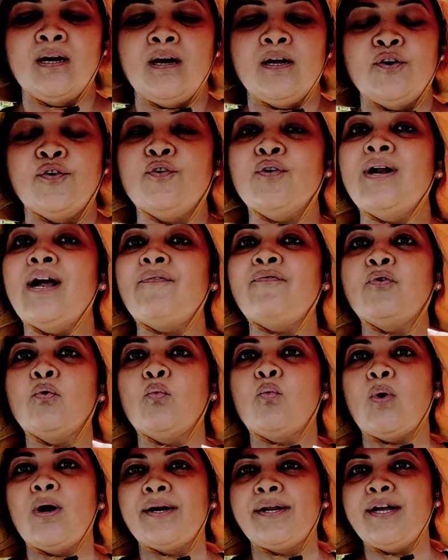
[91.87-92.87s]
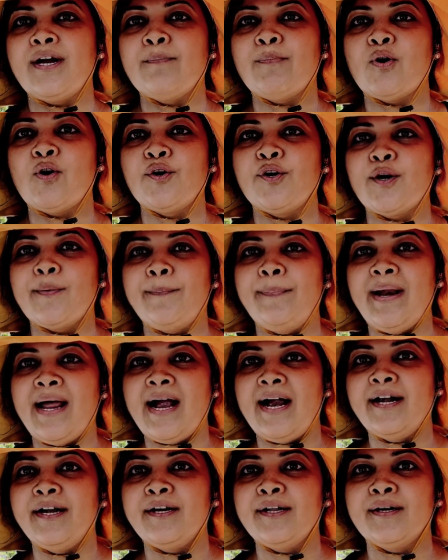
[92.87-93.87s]
you don't have to worry about your
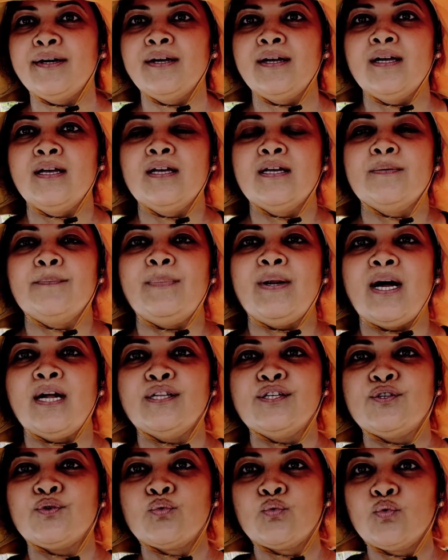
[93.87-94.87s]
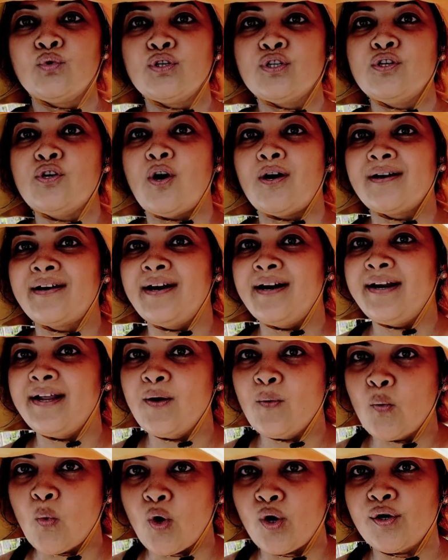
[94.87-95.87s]
plant's roots not
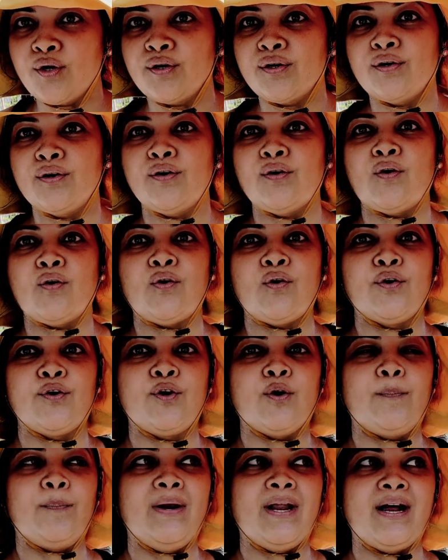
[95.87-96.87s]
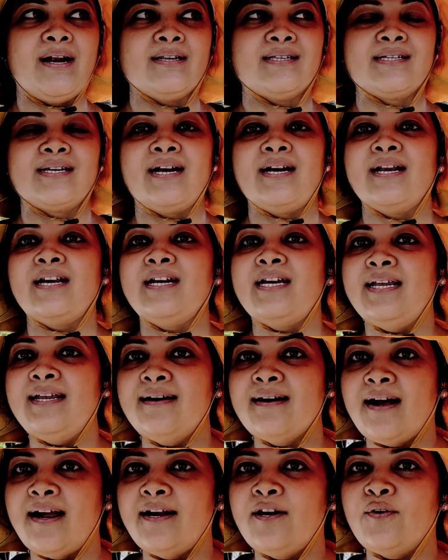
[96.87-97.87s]
getting water or your plants getting
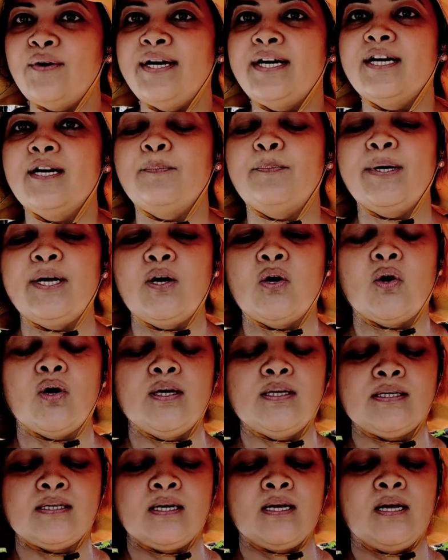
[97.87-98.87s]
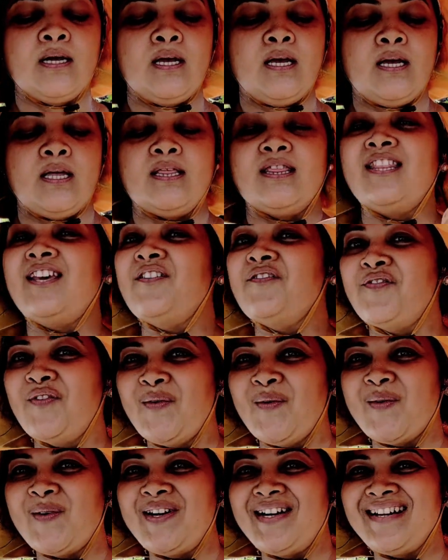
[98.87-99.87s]
dehydrated, because they
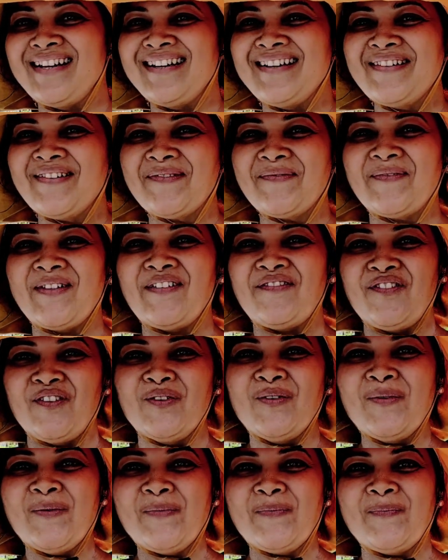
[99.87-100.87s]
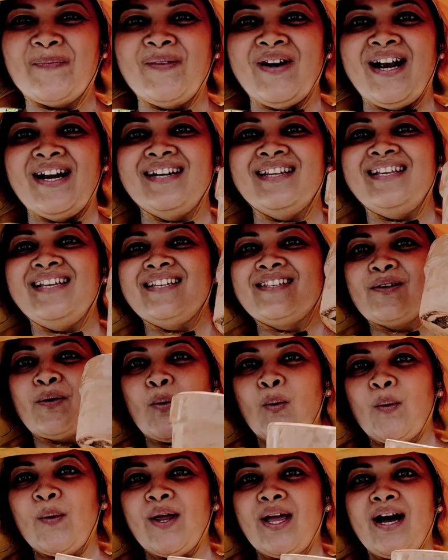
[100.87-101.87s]
won't if you plant these
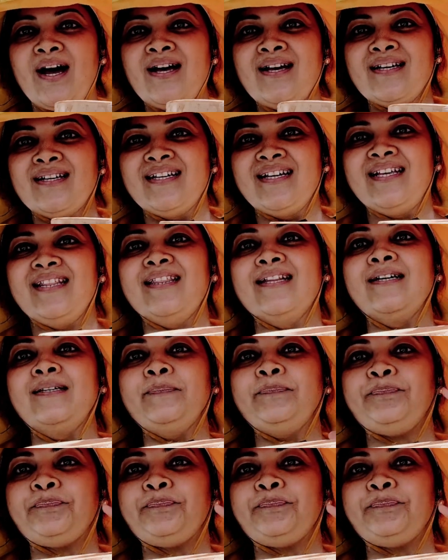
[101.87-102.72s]
Oya in the